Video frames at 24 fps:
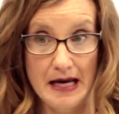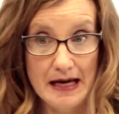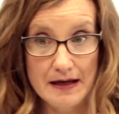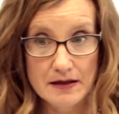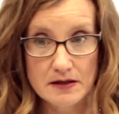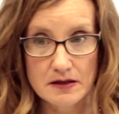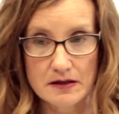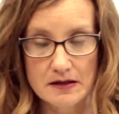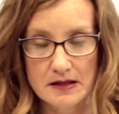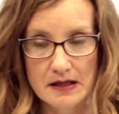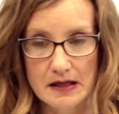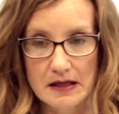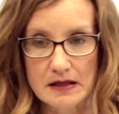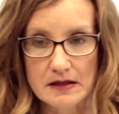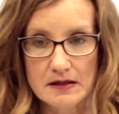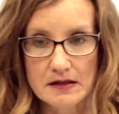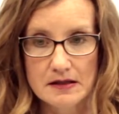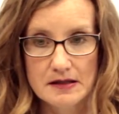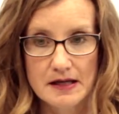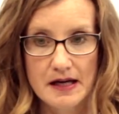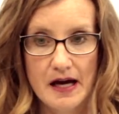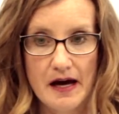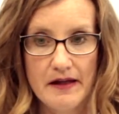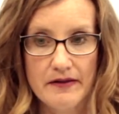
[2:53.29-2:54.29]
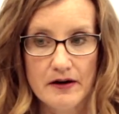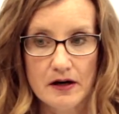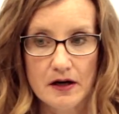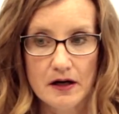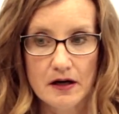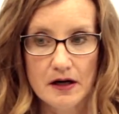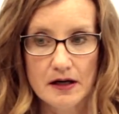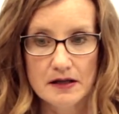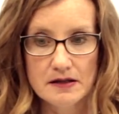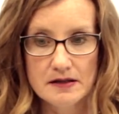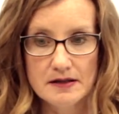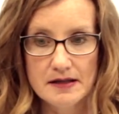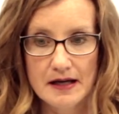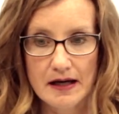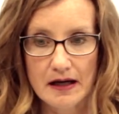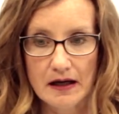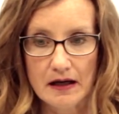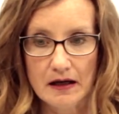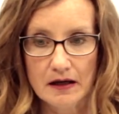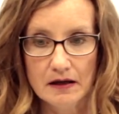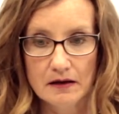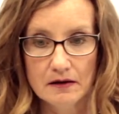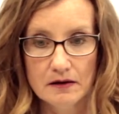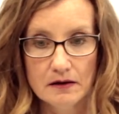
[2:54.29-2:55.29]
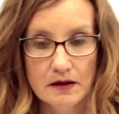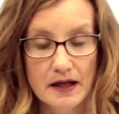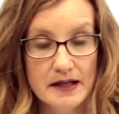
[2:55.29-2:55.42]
agencies together and said,